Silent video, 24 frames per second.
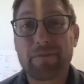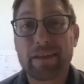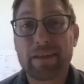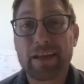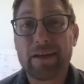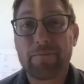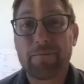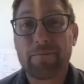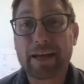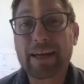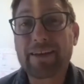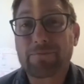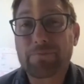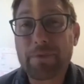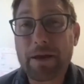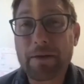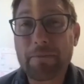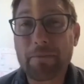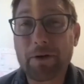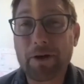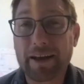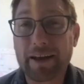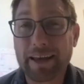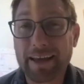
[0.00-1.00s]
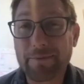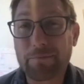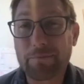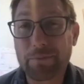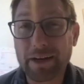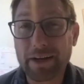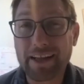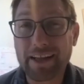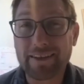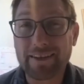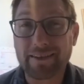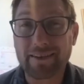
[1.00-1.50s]
Because people get
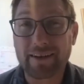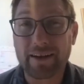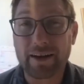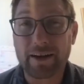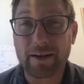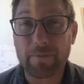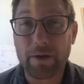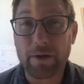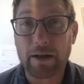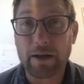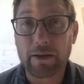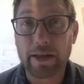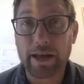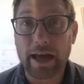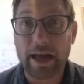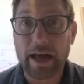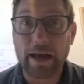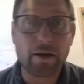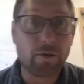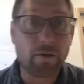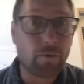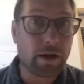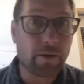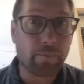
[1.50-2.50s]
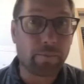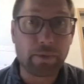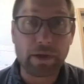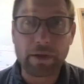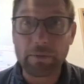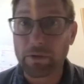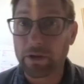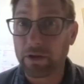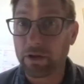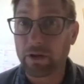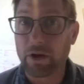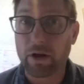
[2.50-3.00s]
pretty insecure about I don't want
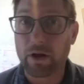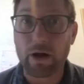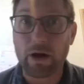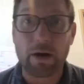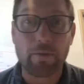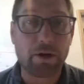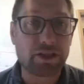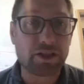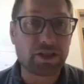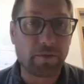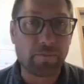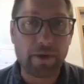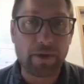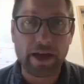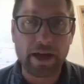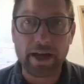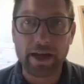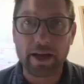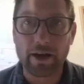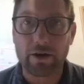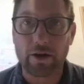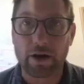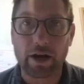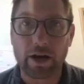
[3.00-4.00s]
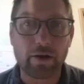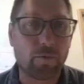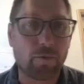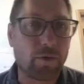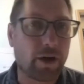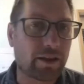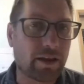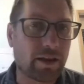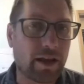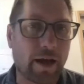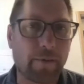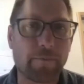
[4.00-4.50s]
people to know how much I make, or
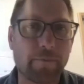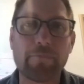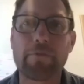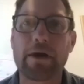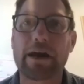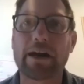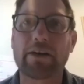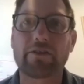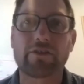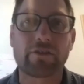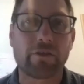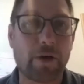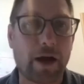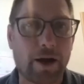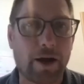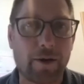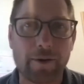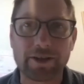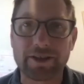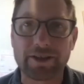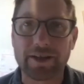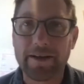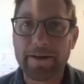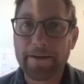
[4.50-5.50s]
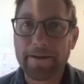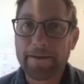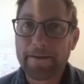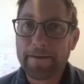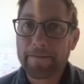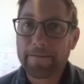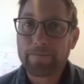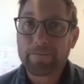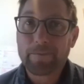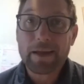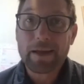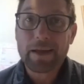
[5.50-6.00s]
I'm embarrassed about how much.
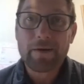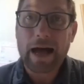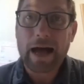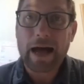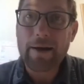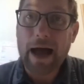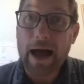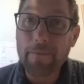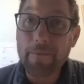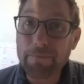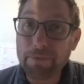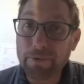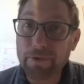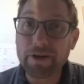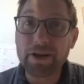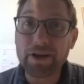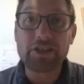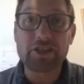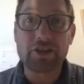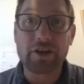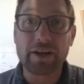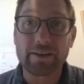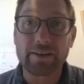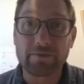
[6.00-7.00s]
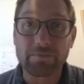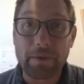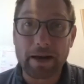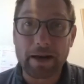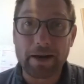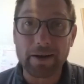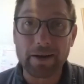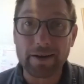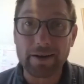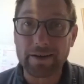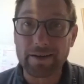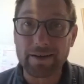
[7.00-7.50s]
I'm pretty
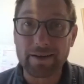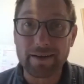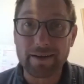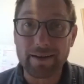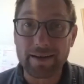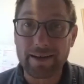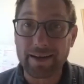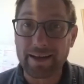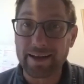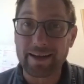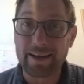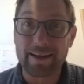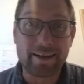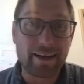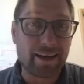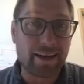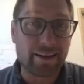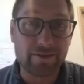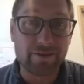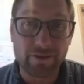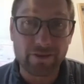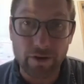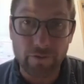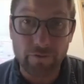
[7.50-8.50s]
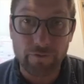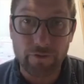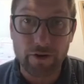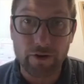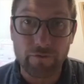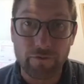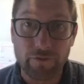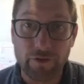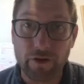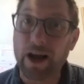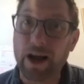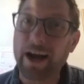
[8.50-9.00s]
transparent. And so
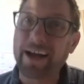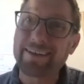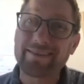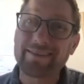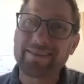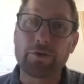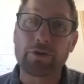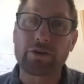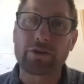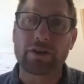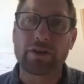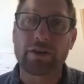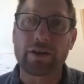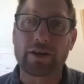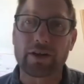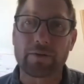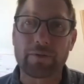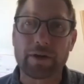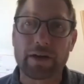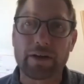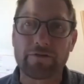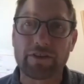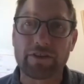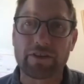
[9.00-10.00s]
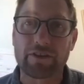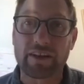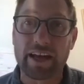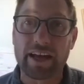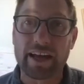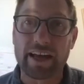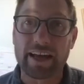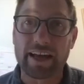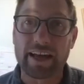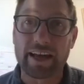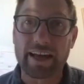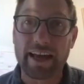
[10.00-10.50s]
for us, it was a little bit of just
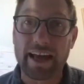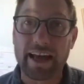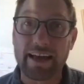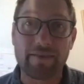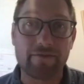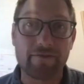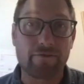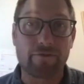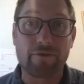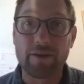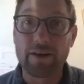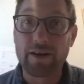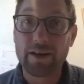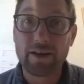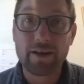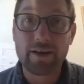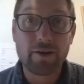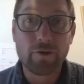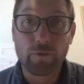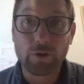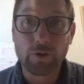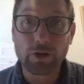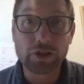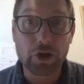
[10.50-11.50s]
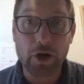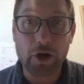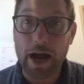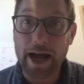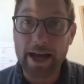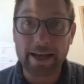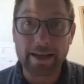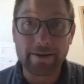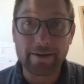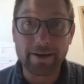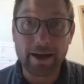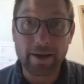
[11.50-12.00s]
hey, we'll
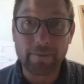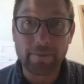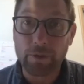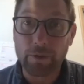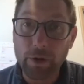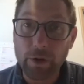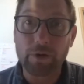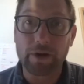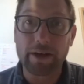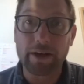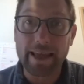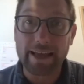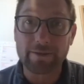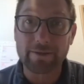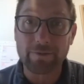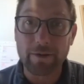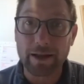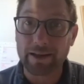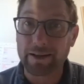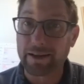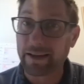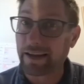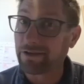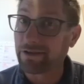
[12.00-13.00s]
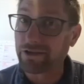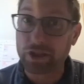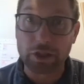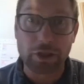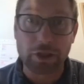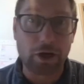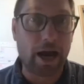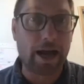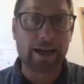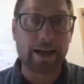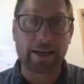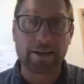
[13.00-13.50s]
try it. I mean, we were in that spot. Let's
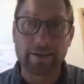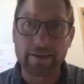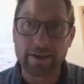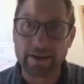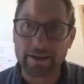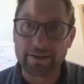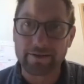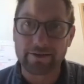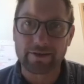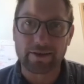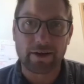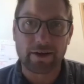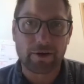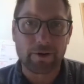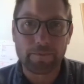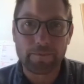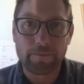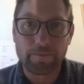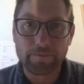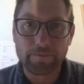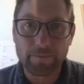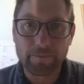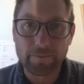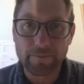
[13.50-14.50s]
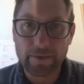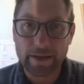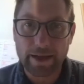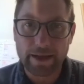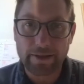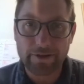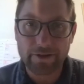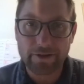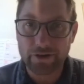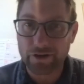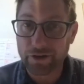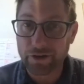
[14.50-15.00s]
try it. And so. And
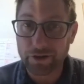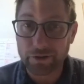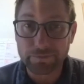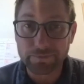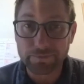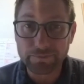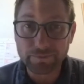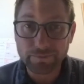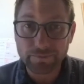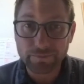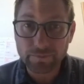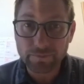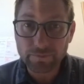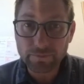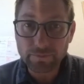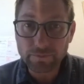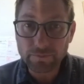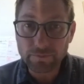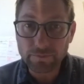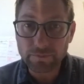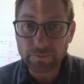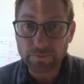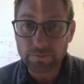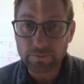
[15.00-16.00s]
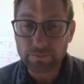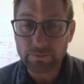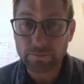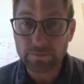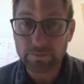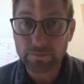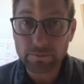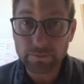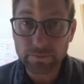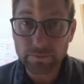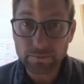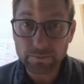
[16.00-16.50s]
I remember
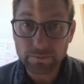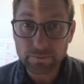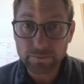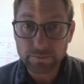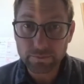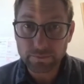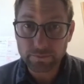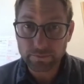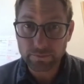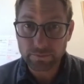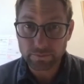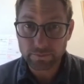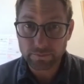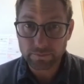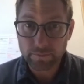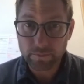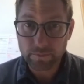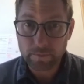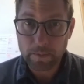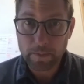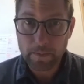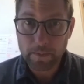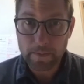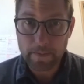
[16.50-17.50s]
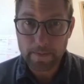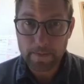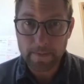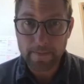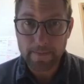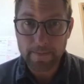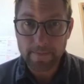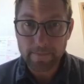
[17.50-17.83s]
tell me what we did that day.